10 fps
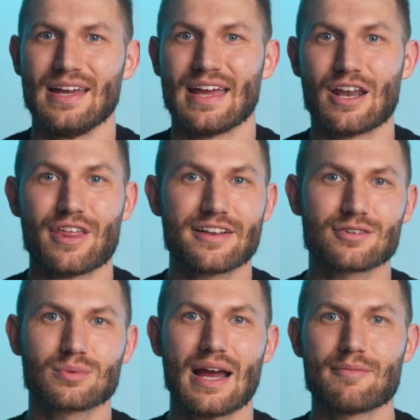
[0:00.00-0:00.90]
And that's
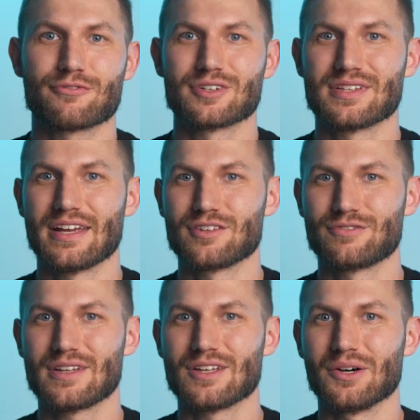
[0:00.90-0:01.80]
a wrap for today's
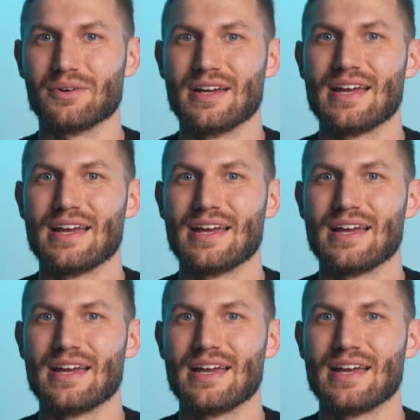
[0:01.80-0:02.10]
video.